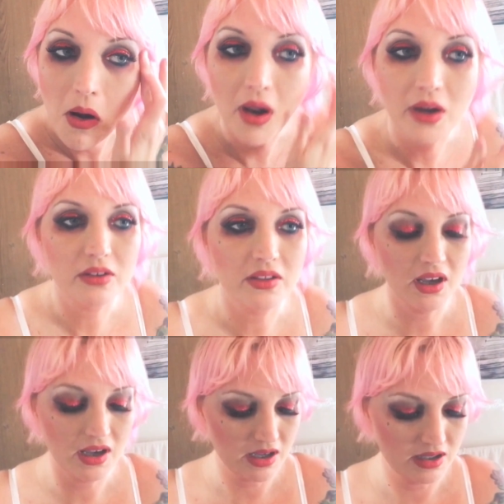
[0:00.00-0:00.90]
Like
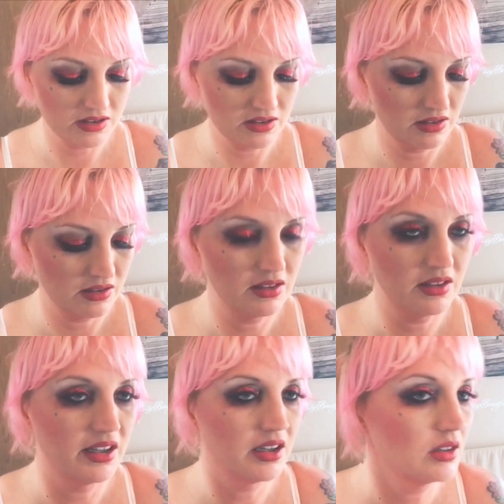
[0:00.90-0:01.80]
that.
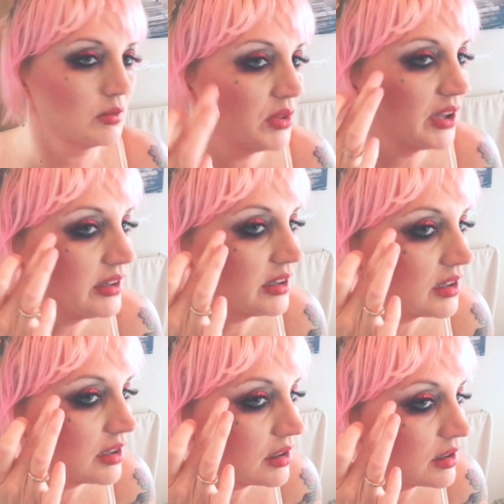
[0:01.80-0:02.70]
And I'm gonna blend it
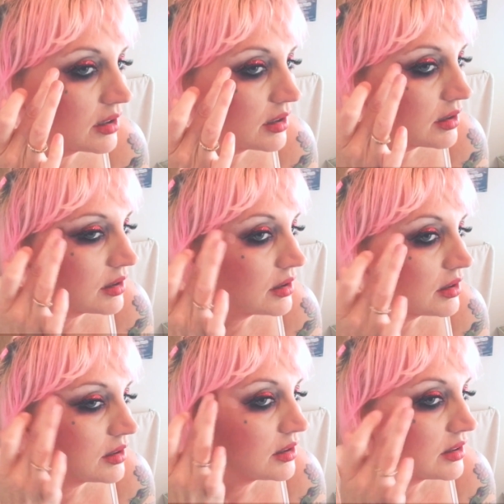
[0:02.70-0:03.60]
in
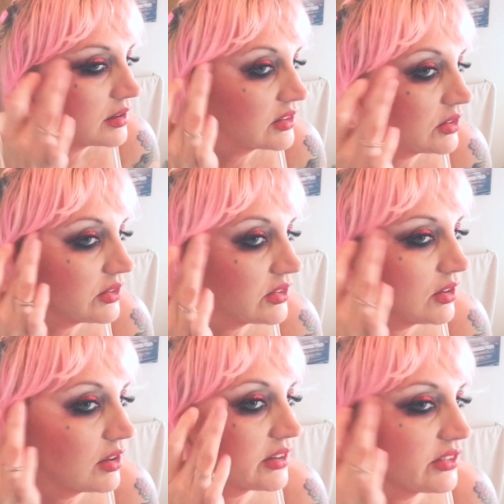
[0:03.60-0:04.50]
so it's not a